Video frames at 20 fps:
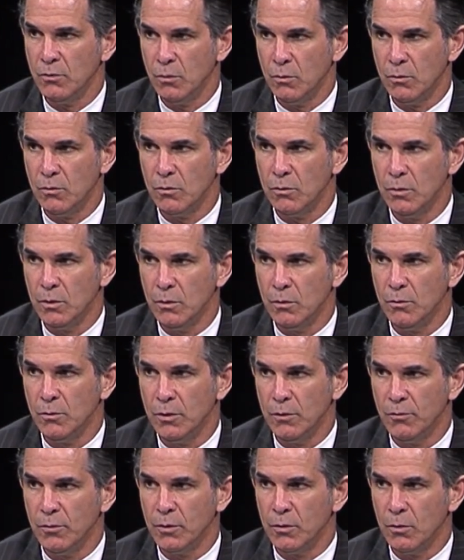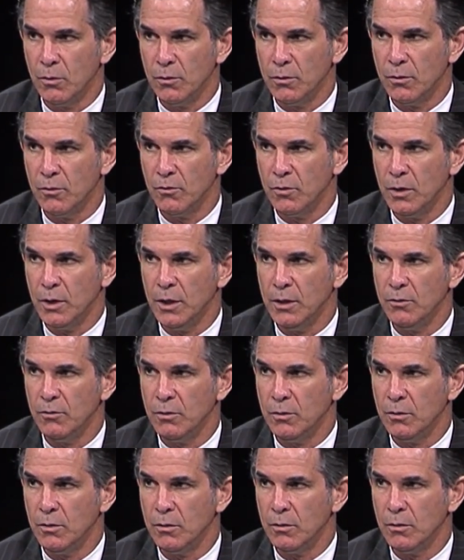So it's a little difficult as an
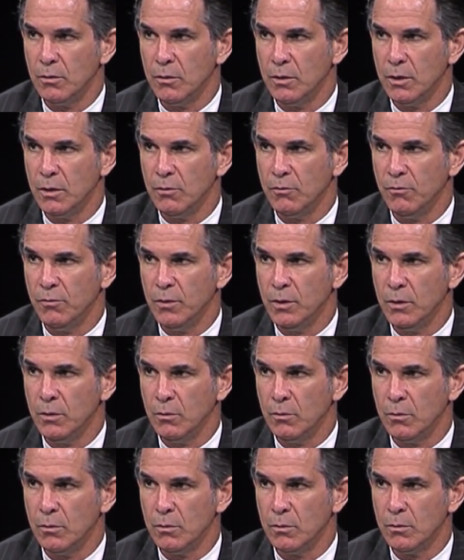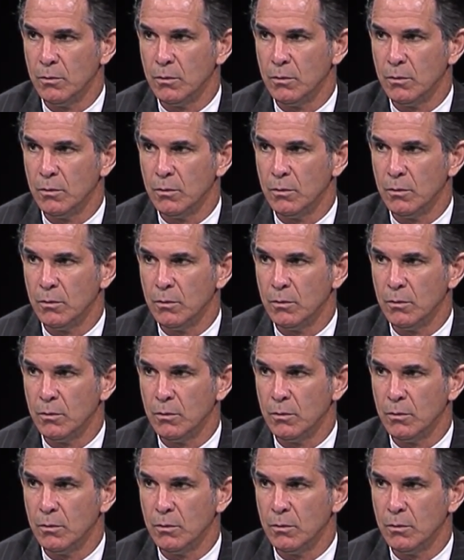agent in the field.